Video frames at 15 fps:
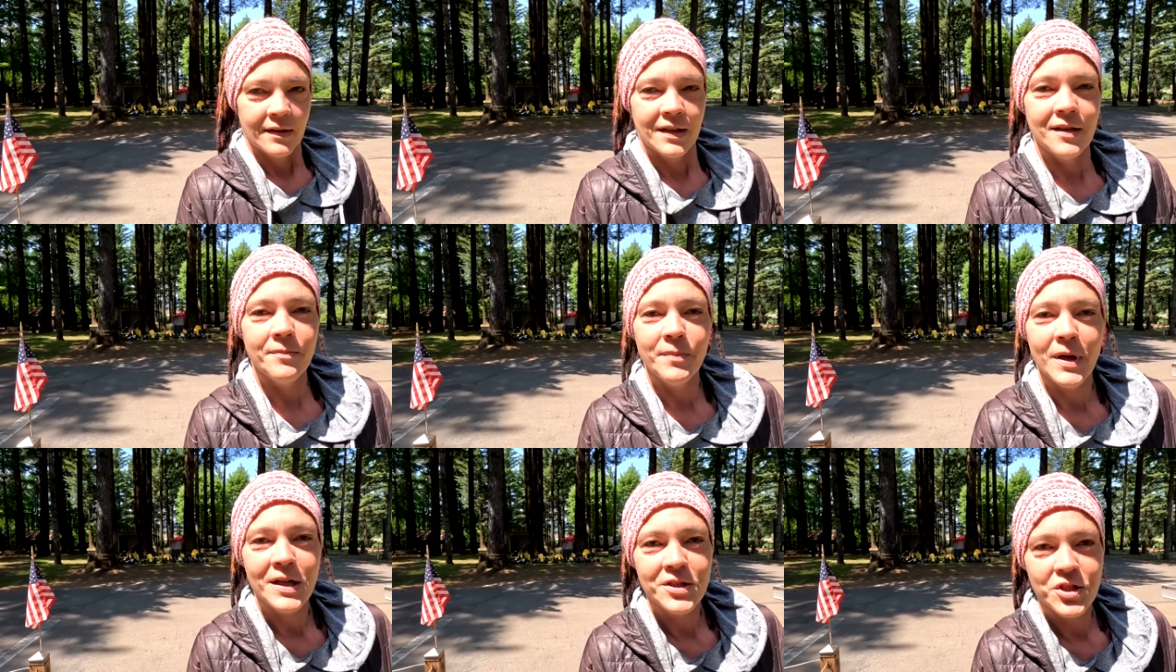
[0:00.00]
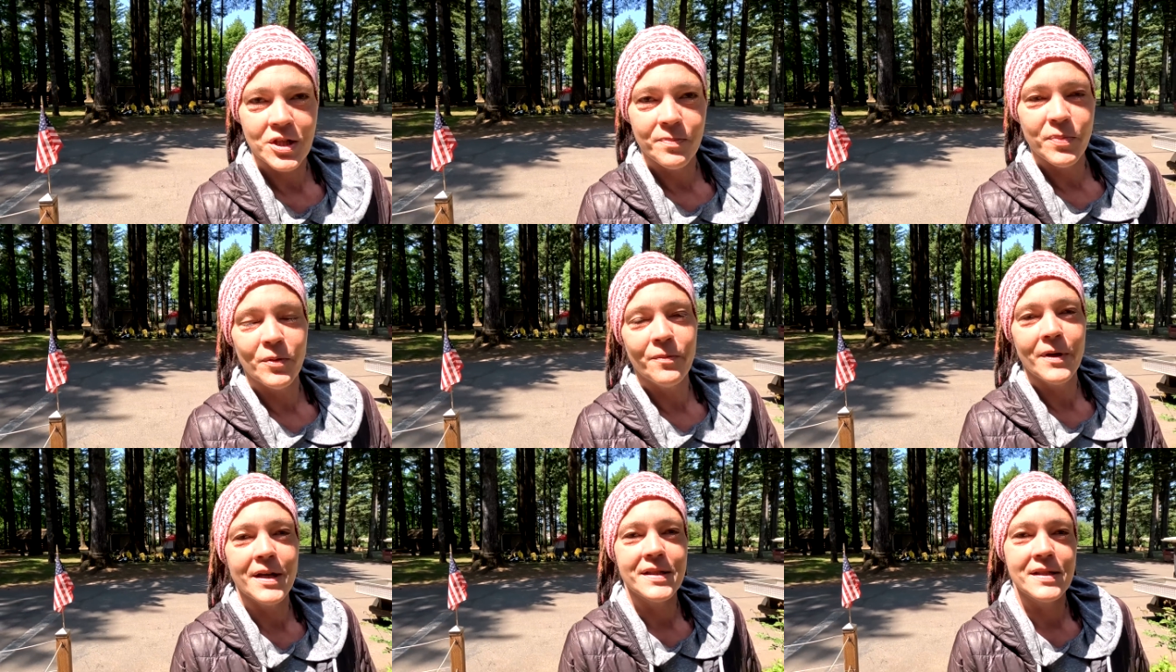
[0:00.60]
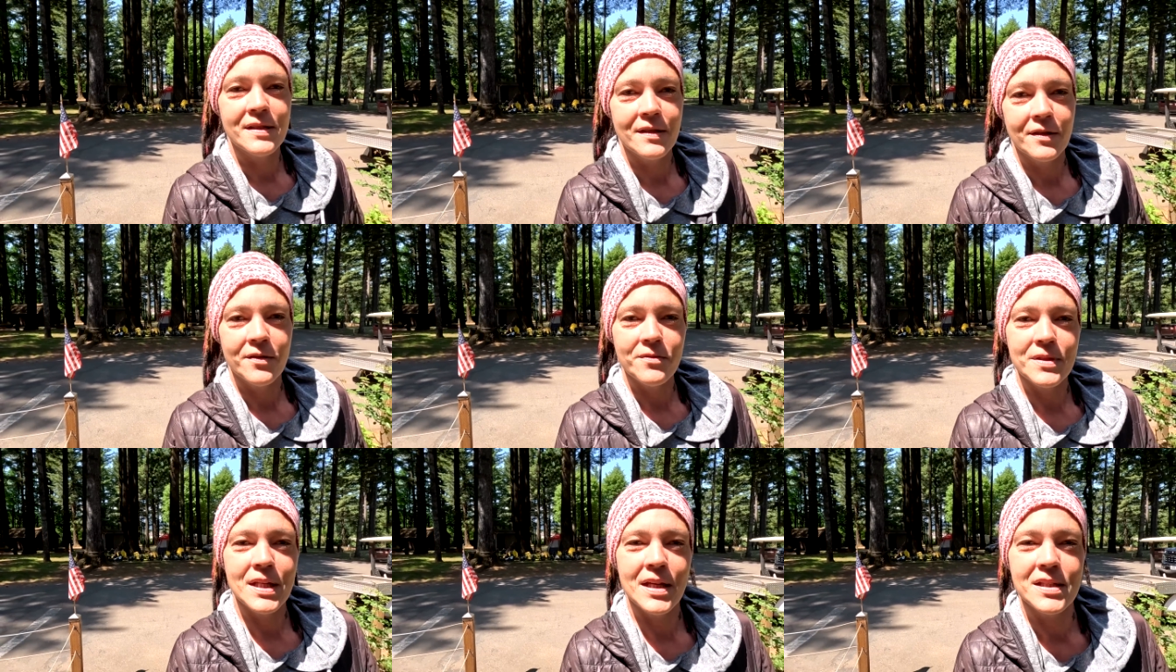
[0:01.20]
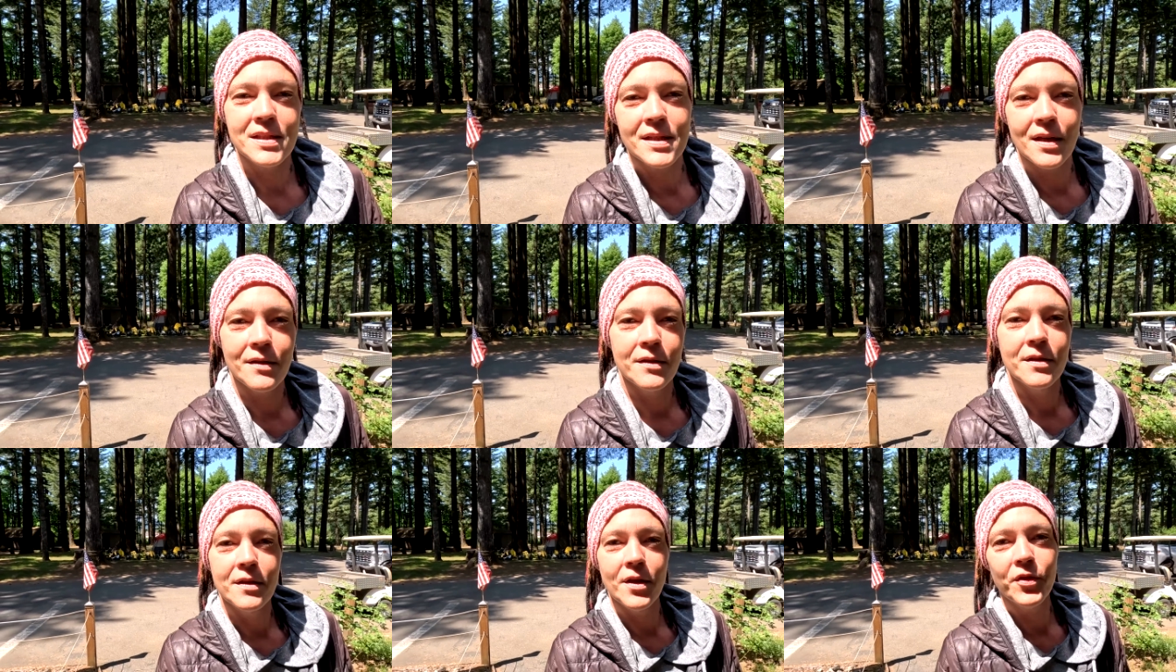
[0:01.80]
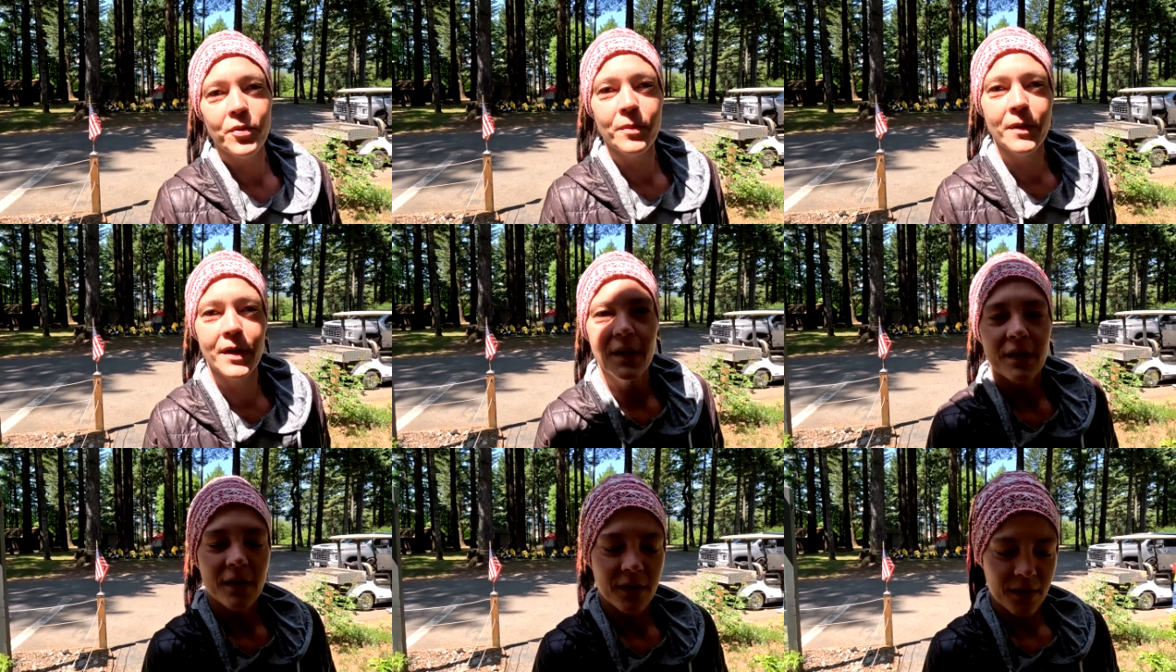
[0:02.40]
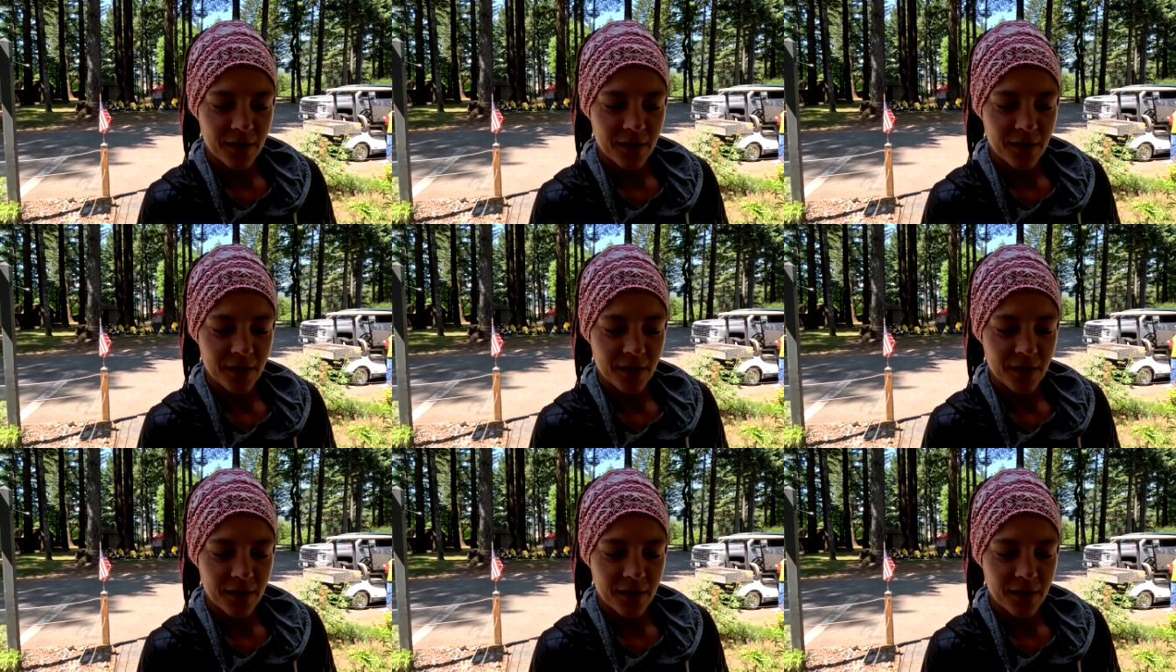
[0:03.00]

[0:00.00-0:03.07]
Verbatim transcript: Give my Jeep a rest and go test out another one.